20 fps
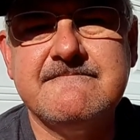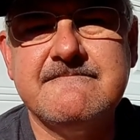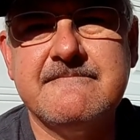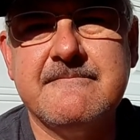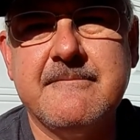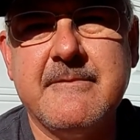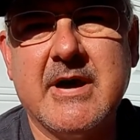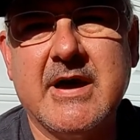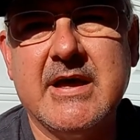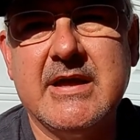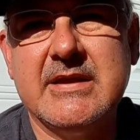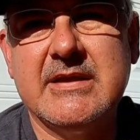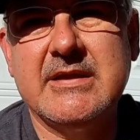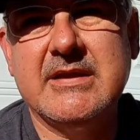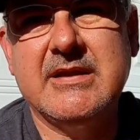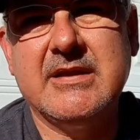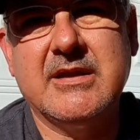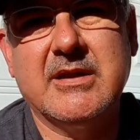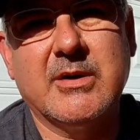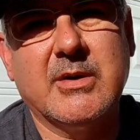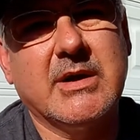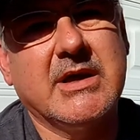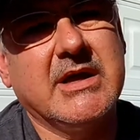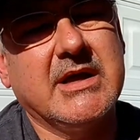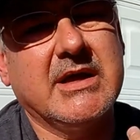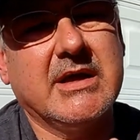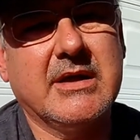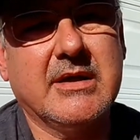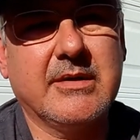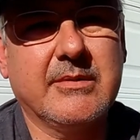But
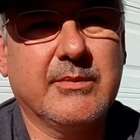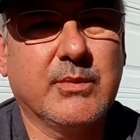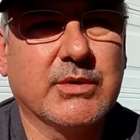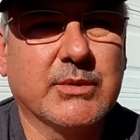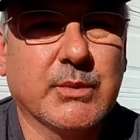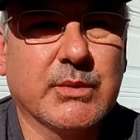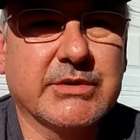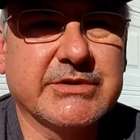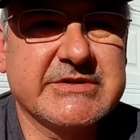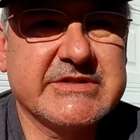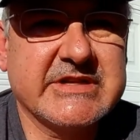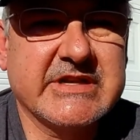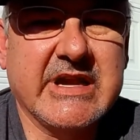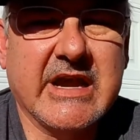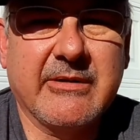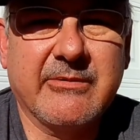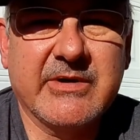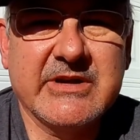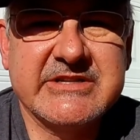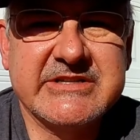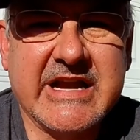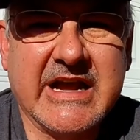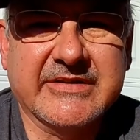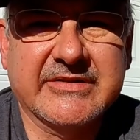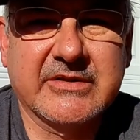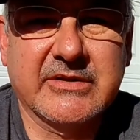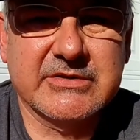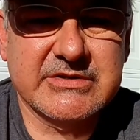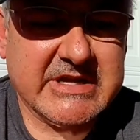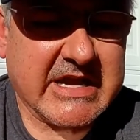we'll see. I reached out to
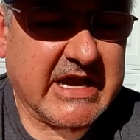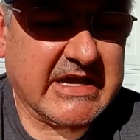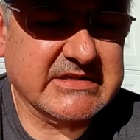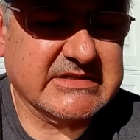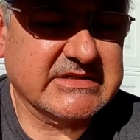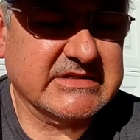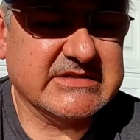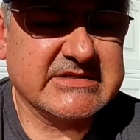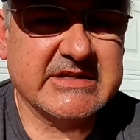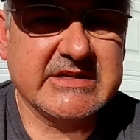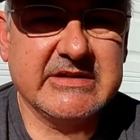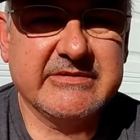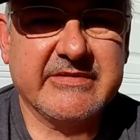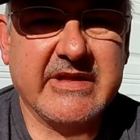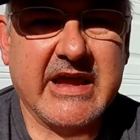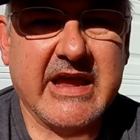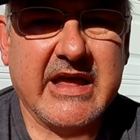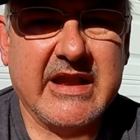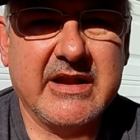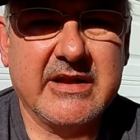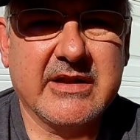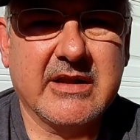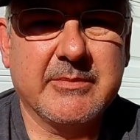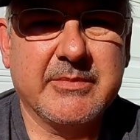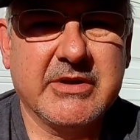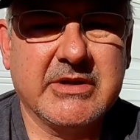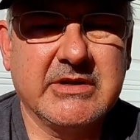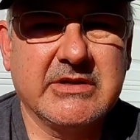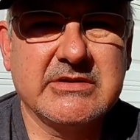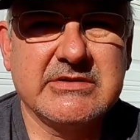those guys to see if they had any
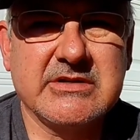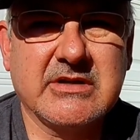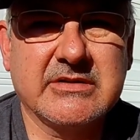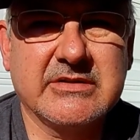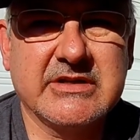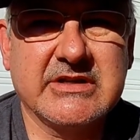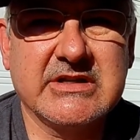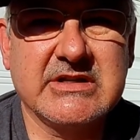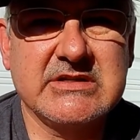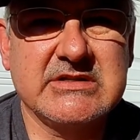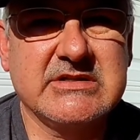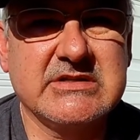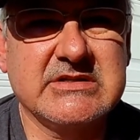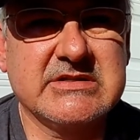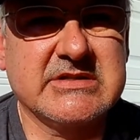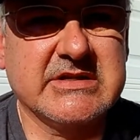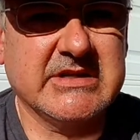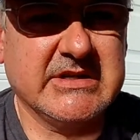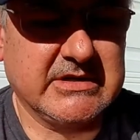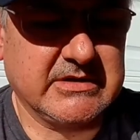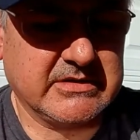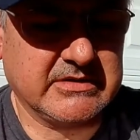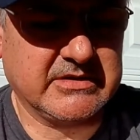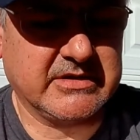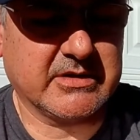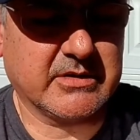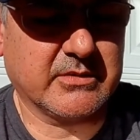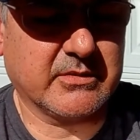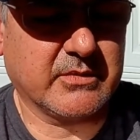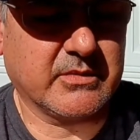opinions on things, to see
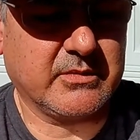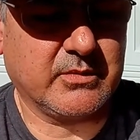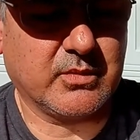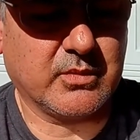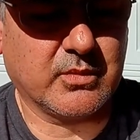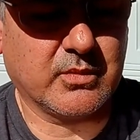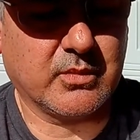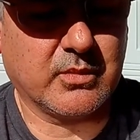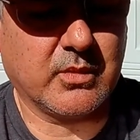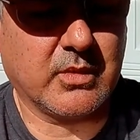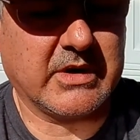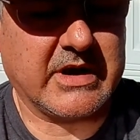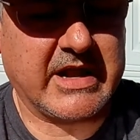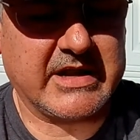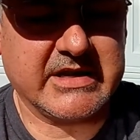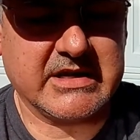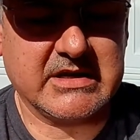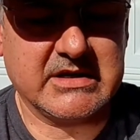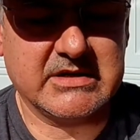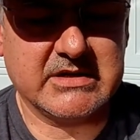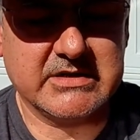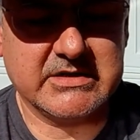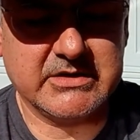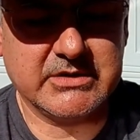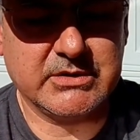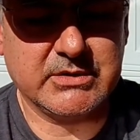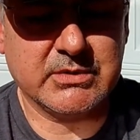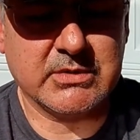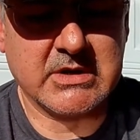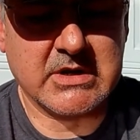what I needed to
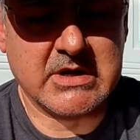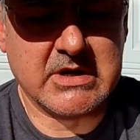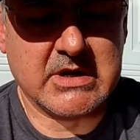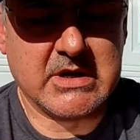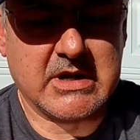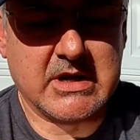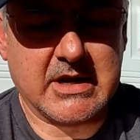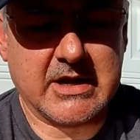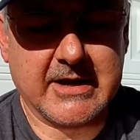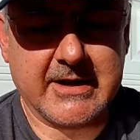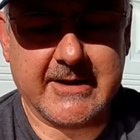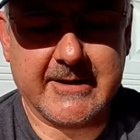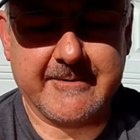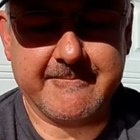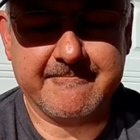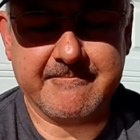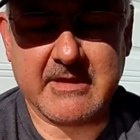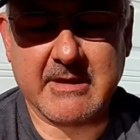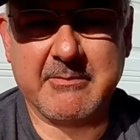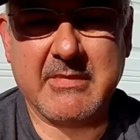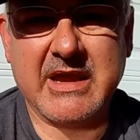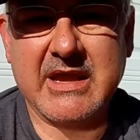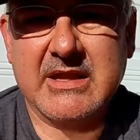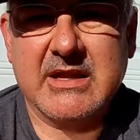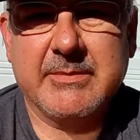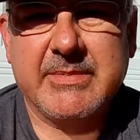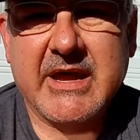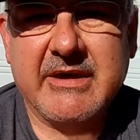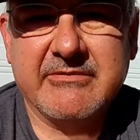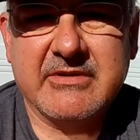do. I may end up
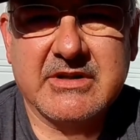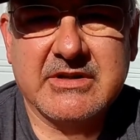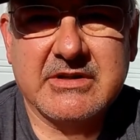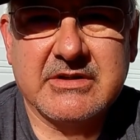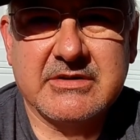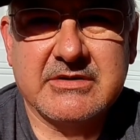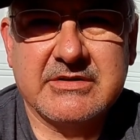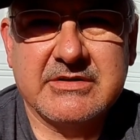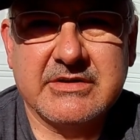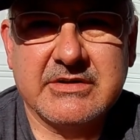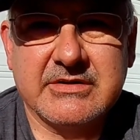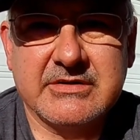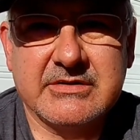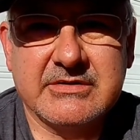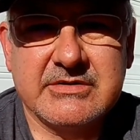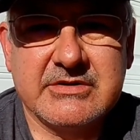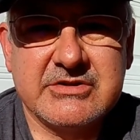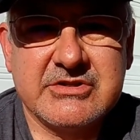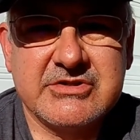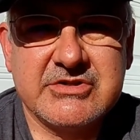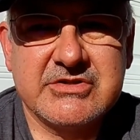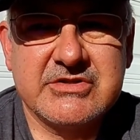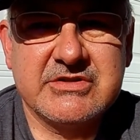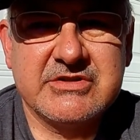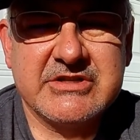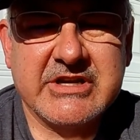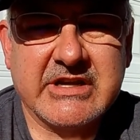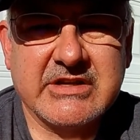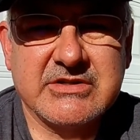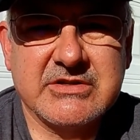having to
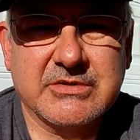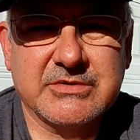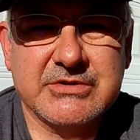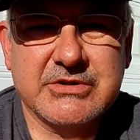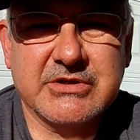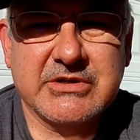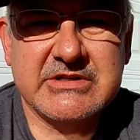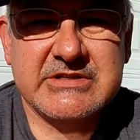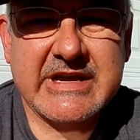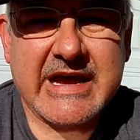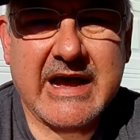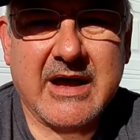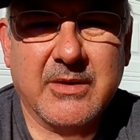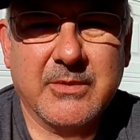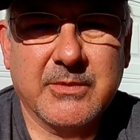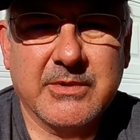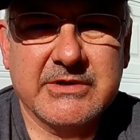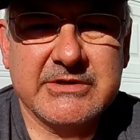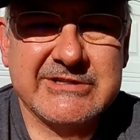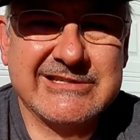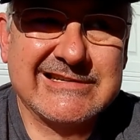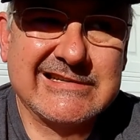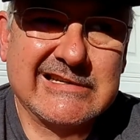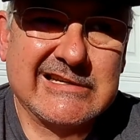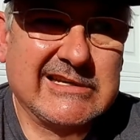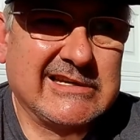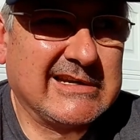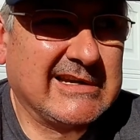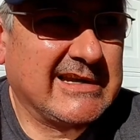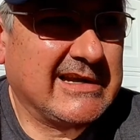change those hooks out, which
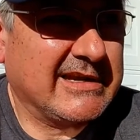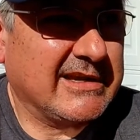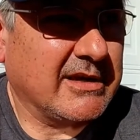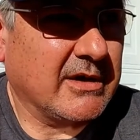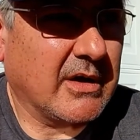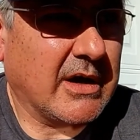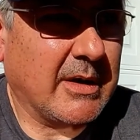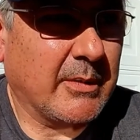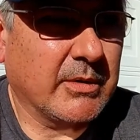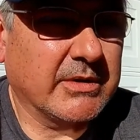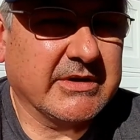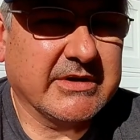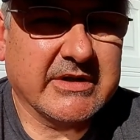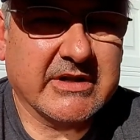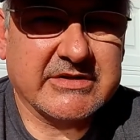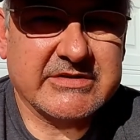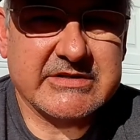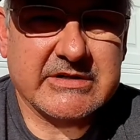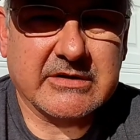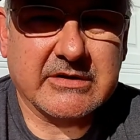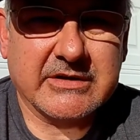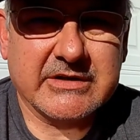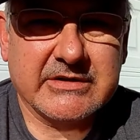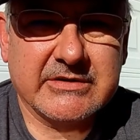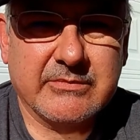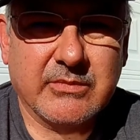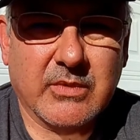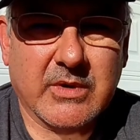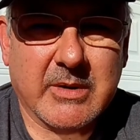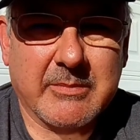I wouldn't necessarily
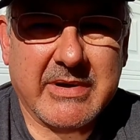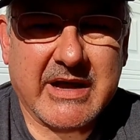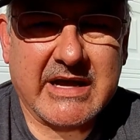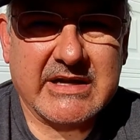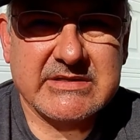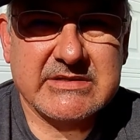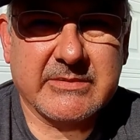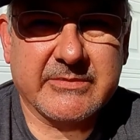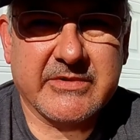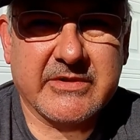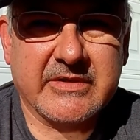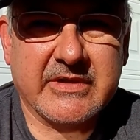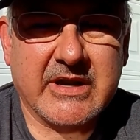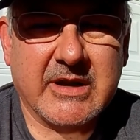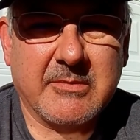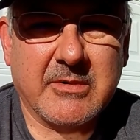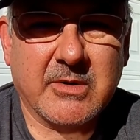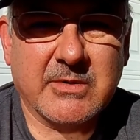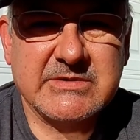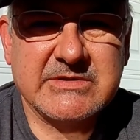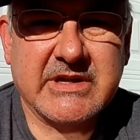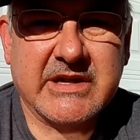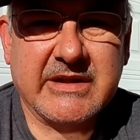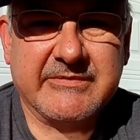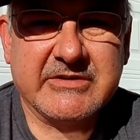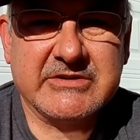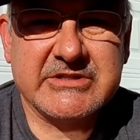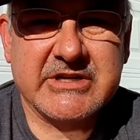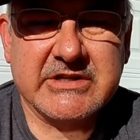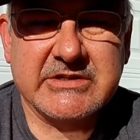want to buy something that I'm always going to have
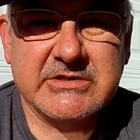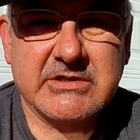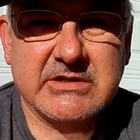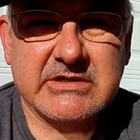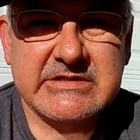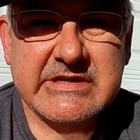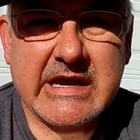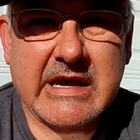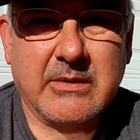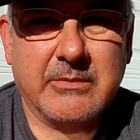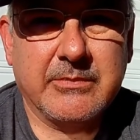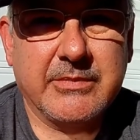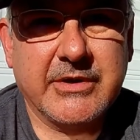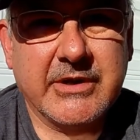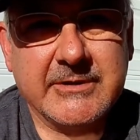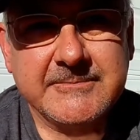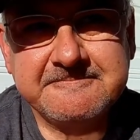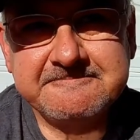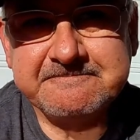to change hooks out. But